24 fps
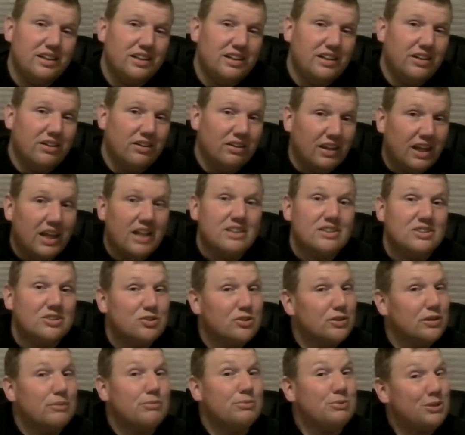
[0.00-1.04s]
You're letting
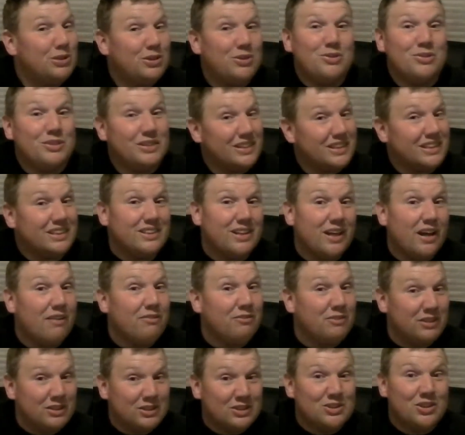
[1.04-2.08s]
Tripp do this stuff
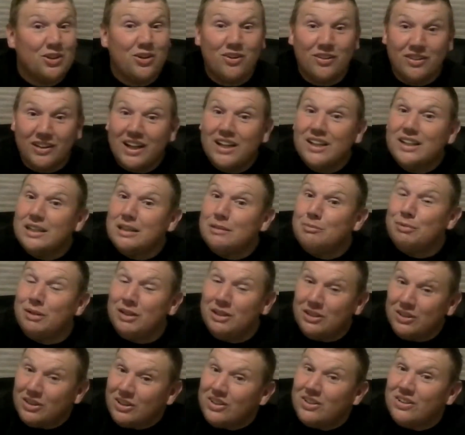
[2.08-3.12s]
that's turned out to be
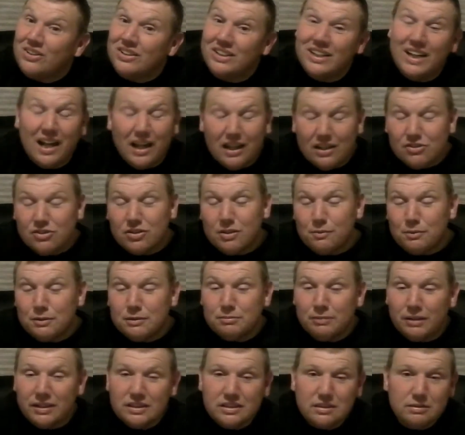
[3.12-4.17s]
good. Yeah, Tripp has
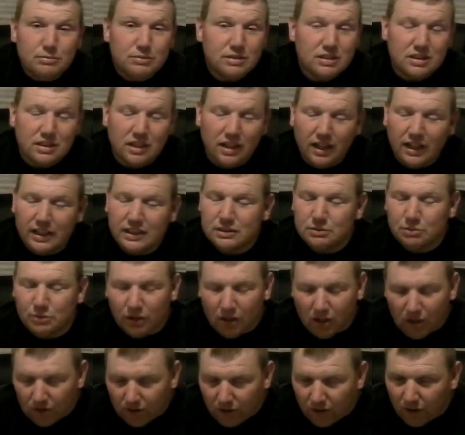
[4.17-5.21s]
made some mistakes, we
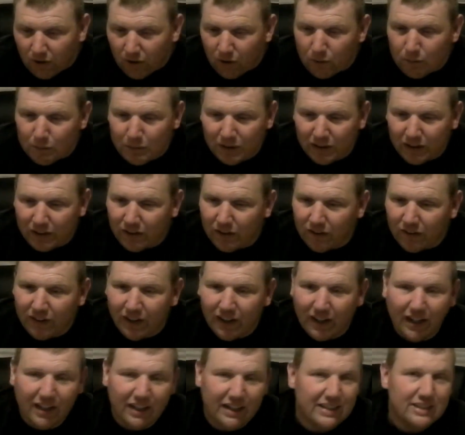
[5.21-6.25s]
all know, but you know,
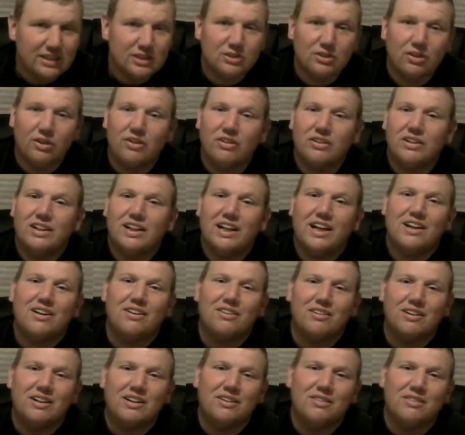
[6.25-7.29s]
hey, he's learning how to
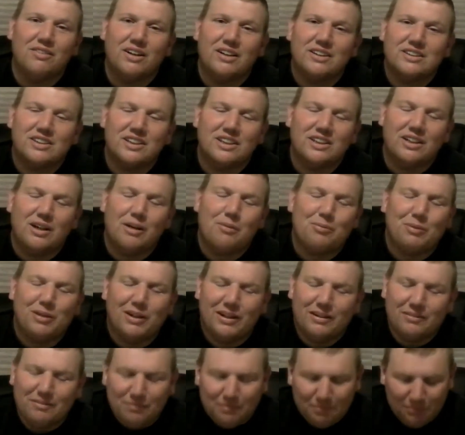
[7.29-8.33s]
run a wrestling
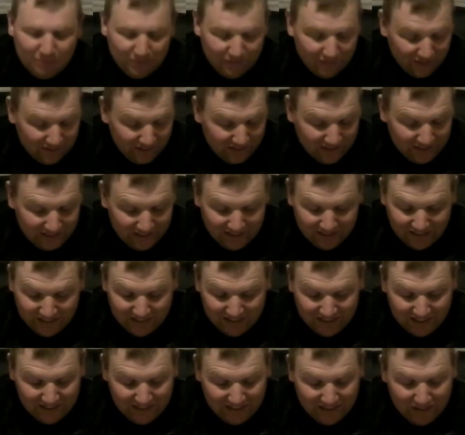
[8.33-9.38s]
company.
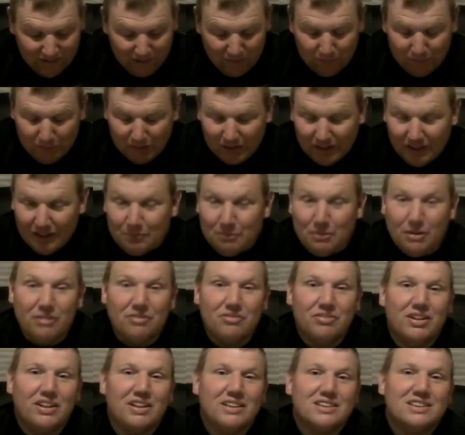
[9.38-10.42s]
But come on,
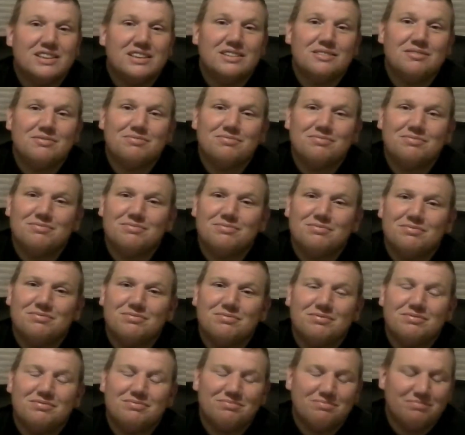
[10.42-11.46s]
Vince.
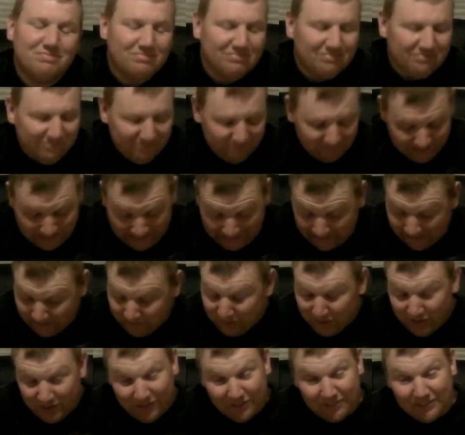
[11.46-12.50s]
Damn,
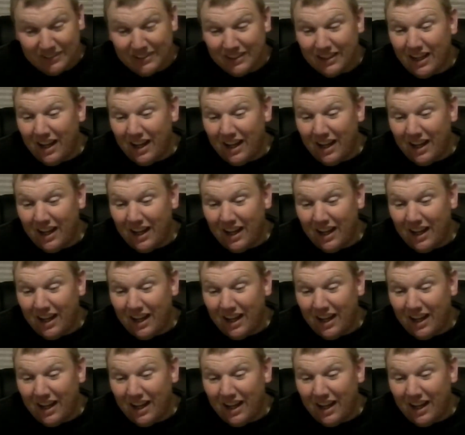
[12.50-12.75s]
dude.